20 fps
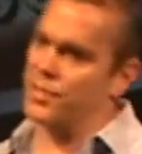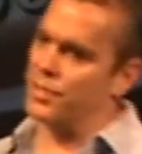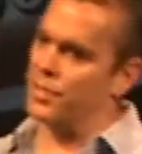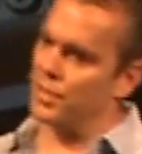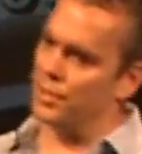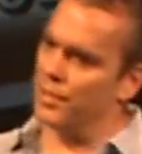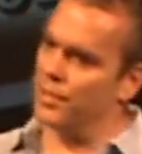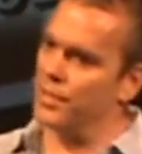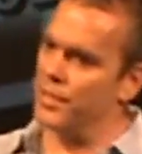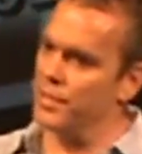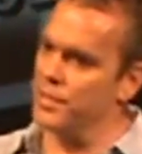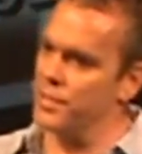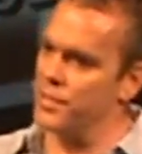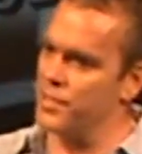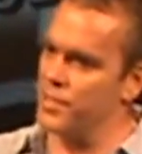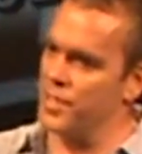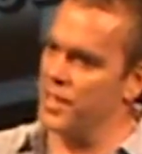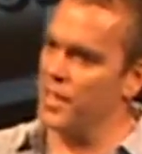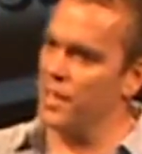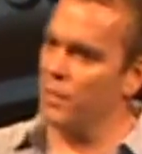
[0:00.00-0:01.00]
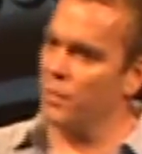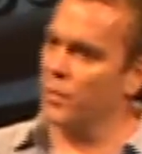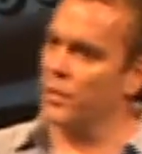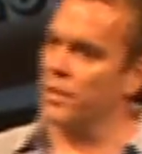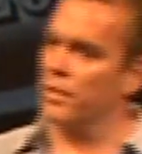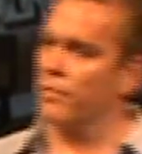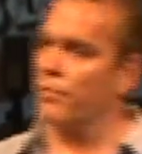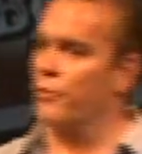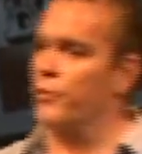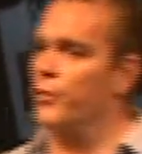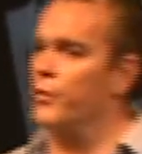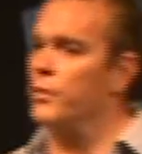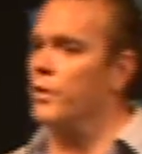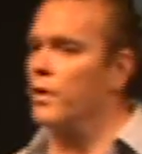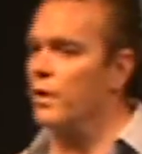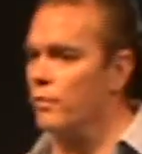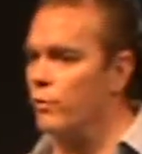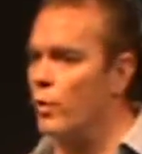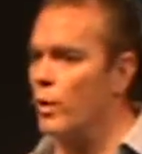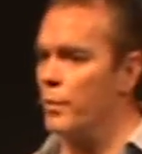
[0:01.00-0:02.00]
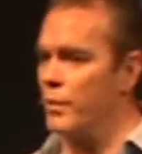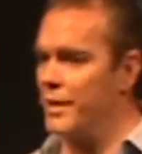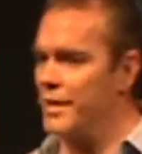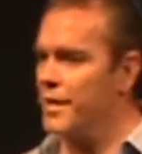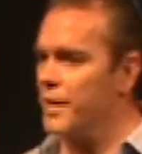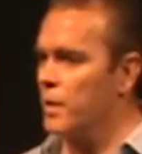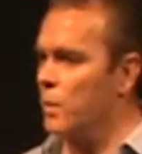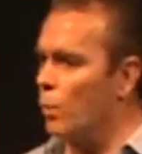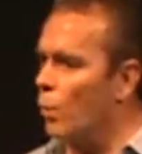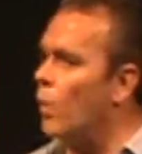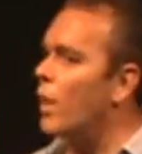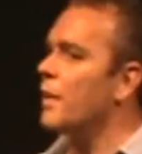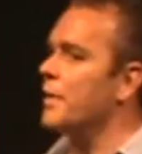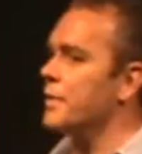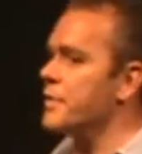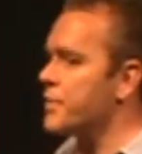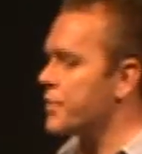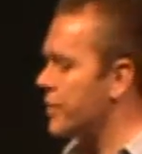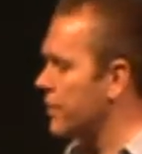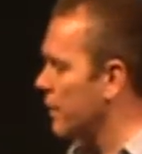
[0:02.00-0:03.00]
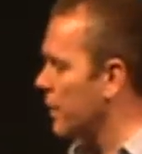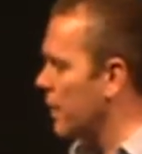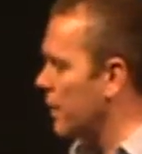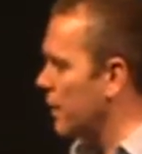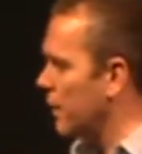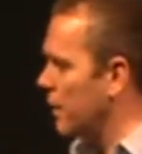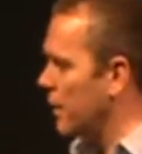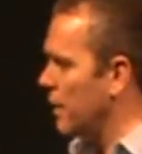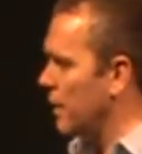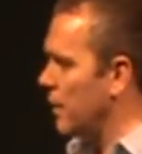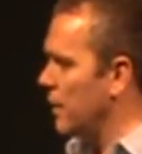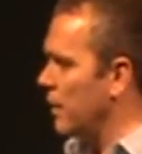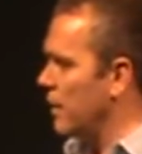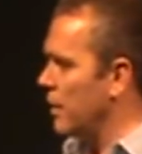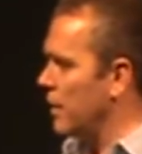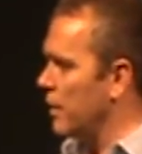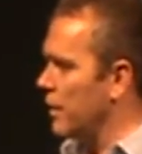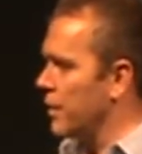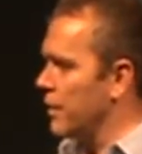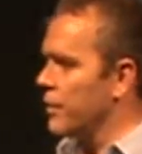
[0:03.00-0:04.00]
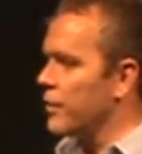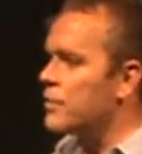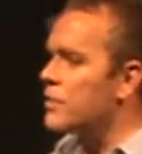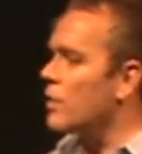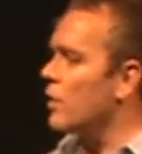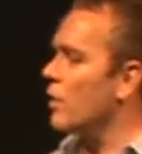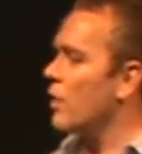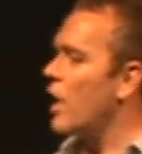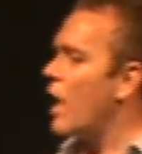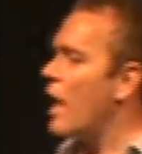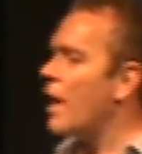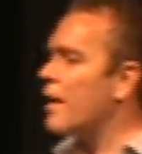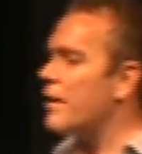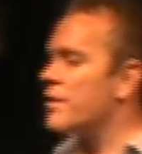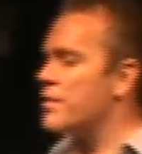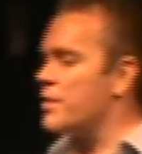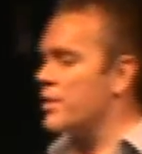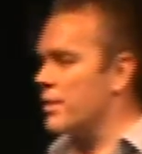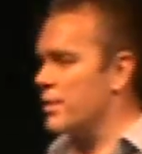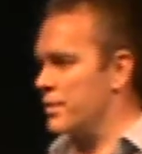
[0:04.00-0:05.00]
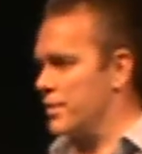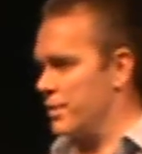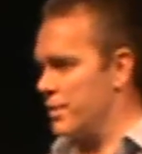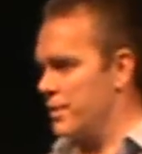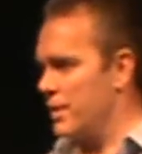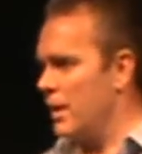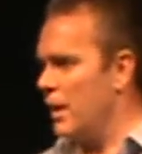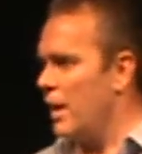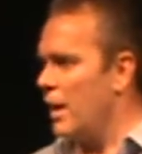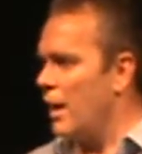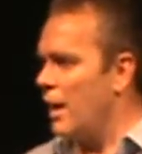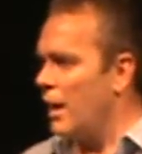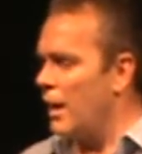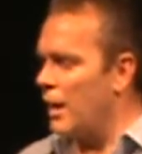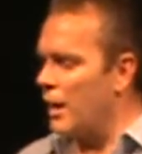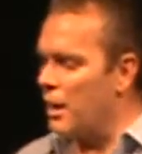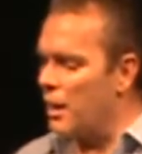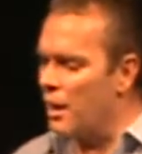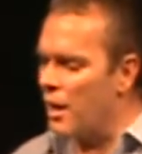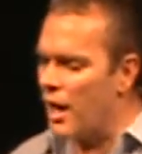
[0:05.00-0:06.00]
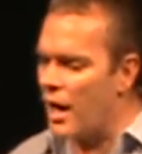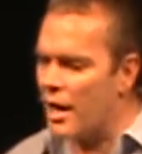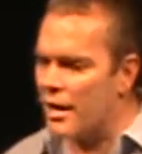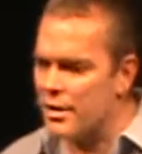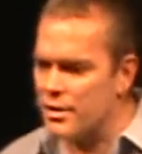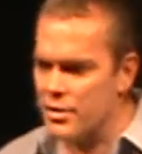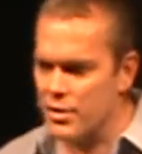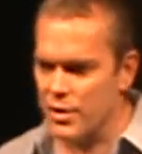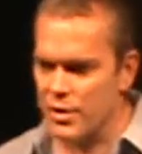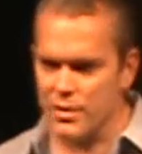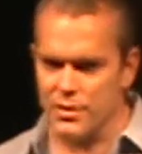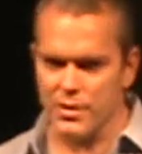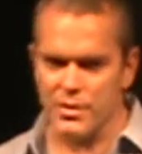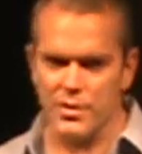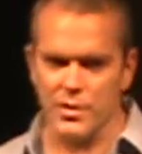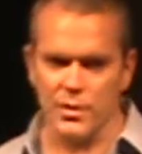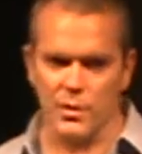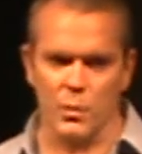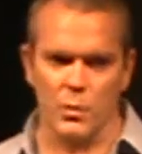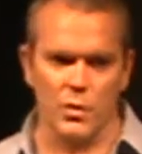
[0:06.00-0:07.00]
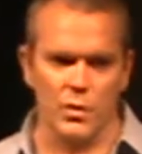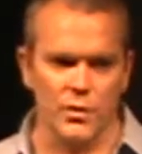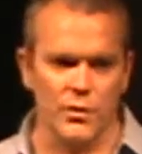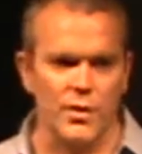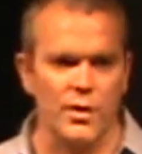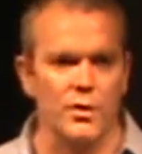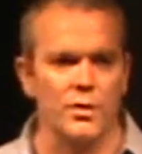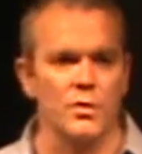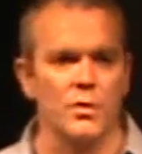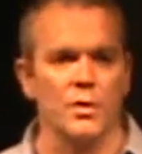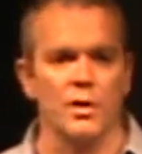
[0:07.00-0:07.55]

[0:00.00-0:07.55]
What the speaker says: us to look and see what the fruit of what we did was. There's a lot of churches in the world that are